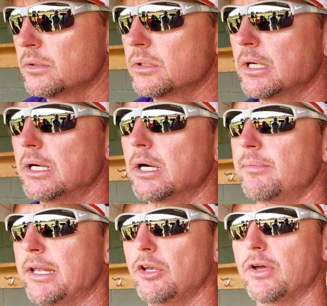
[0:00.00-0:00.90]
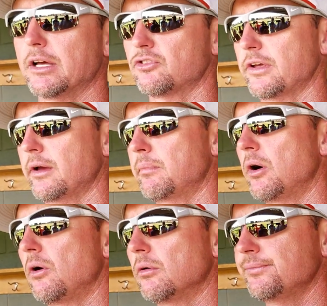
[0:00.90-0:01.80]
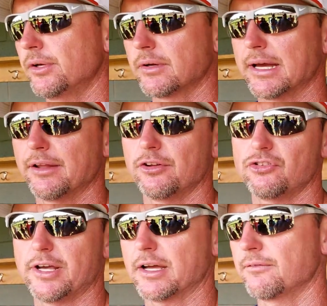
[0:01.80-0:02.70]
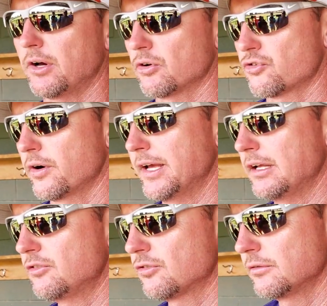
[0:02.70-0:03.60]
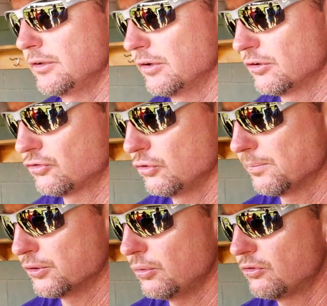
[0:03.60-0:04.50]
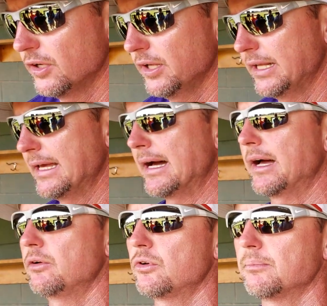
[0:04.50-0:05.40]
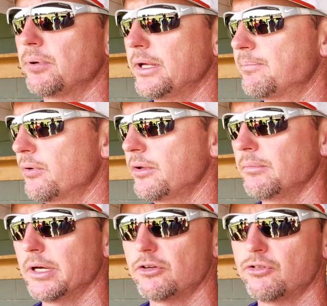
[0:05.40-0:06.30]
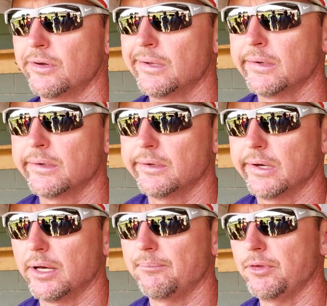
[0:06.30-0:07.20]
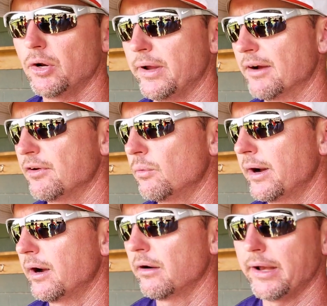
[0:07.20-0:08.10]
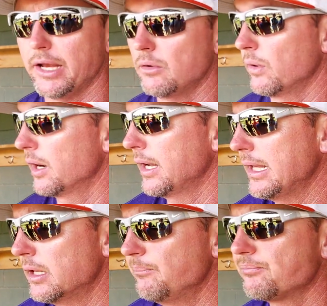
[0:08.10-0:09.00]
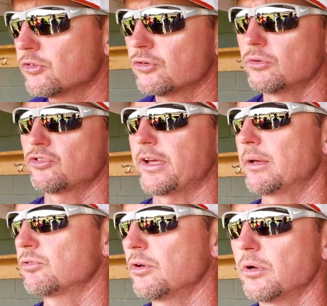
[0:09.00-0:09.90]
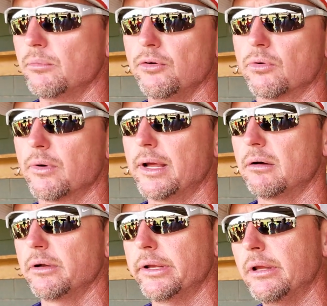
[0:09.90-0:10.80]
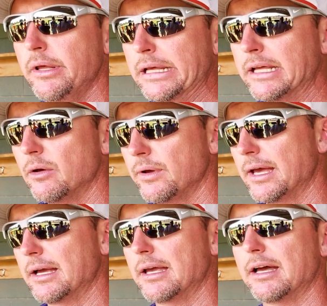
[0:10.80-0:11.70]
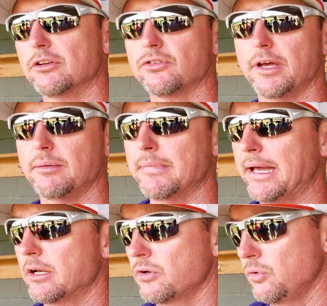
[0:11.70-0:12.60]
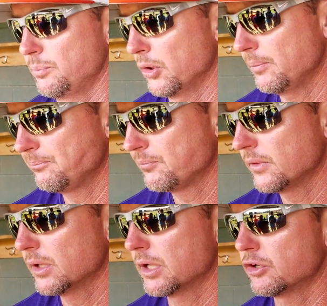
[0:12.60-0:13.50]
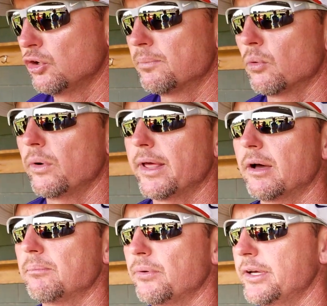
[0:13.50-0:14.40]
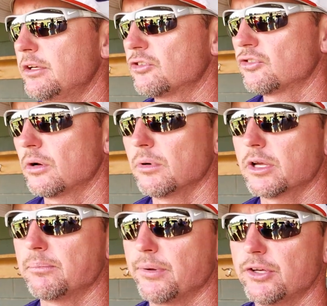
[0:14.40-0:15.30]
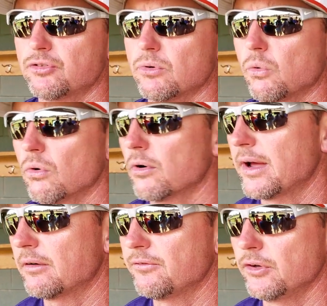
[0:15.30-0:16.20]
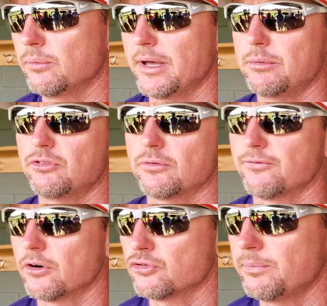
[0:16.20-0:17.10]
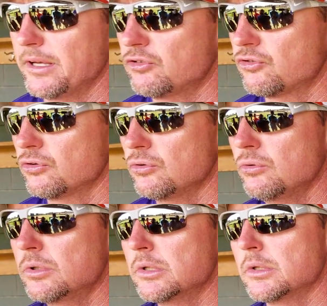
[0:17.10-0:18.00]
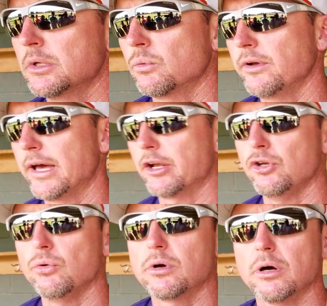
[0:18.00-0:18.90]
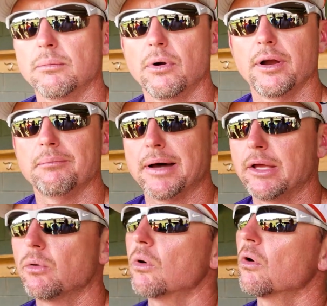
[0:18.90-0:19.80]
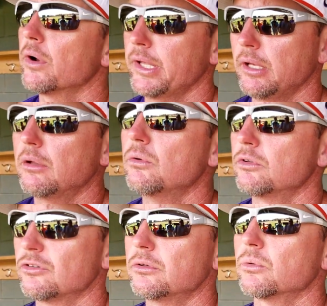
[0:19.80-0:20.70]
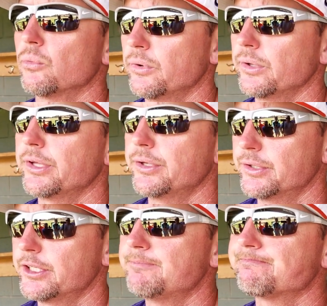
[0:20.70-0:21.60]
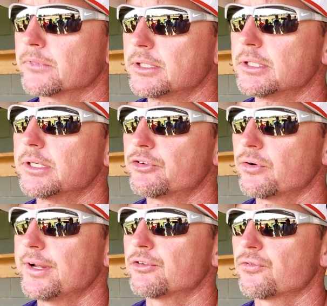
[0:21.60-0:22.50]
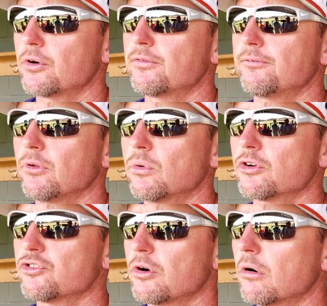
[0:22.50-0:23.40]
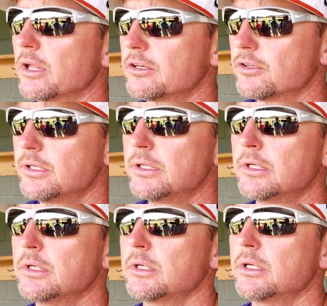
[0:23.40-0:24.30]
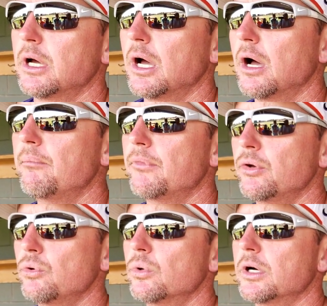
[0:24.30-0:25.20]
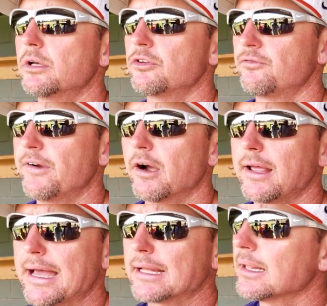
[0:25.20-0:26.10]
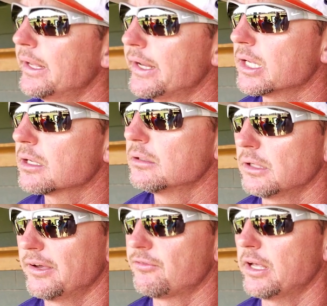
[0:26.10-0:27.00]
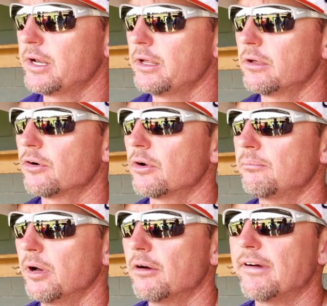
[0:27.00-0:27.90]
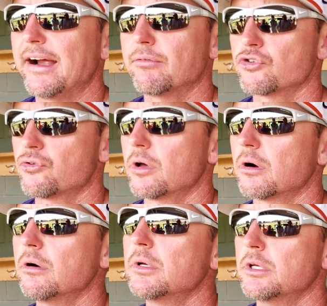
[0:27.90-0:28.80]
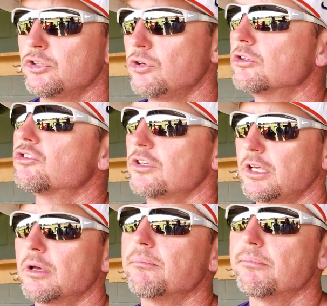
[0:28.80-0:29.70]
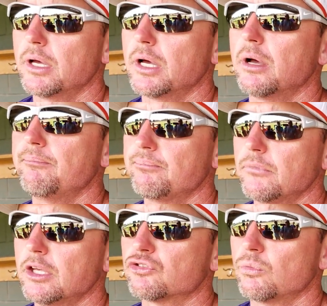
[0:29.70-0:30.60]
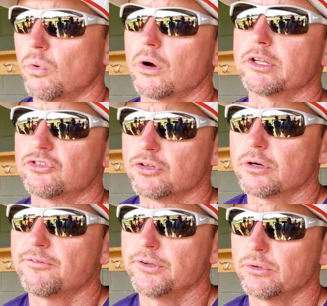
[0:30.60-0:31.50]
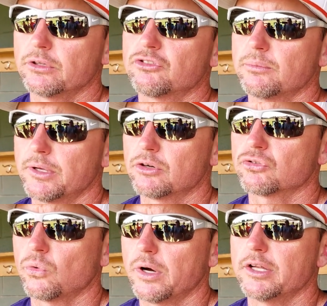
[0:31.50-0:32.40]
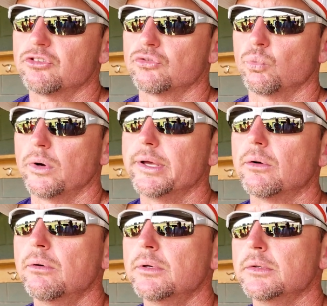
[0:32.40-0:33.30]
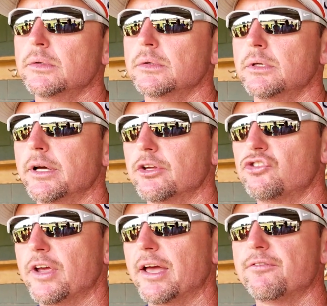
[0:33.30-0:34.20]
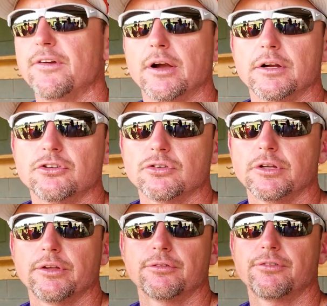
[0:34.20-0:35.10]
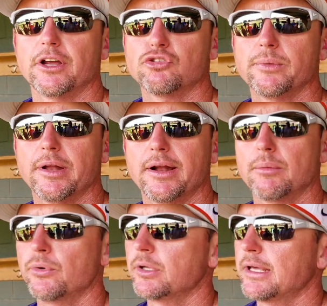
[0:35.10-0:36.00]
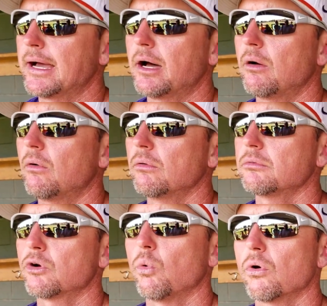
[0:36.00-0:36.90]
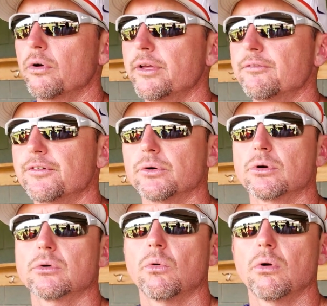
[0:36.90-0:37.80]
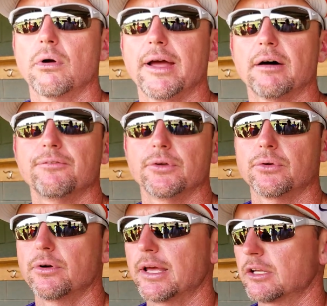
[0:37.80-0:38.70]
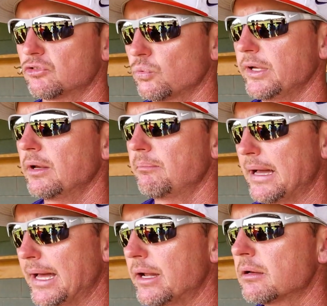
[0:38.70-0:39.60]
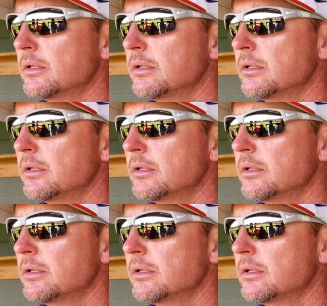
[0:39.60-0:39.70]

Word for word: Uh, and then you got Sam Hall, you know, kind of the jack of all trades, you know, the super utility guy who can play pretty much, uh, you know, everywhere and anywhere needed. So Sam's going to move around, and and then we got guys like Matt Cooper. Uh, Cooper went out and played this summer, can play some corner outfield, maybe some first base too. We got a newcomer in Michael Green who has looked really good. Uh, transfer from Florence Darlington, um, who uh, is very athletic, left-handed hitter, above average runner you could see him um, get some work in center field and some inner squads as well. Uh, Chad Fairey's another freshman that I'm really high on. Corner infielder, corner outfielder that can swing the bat.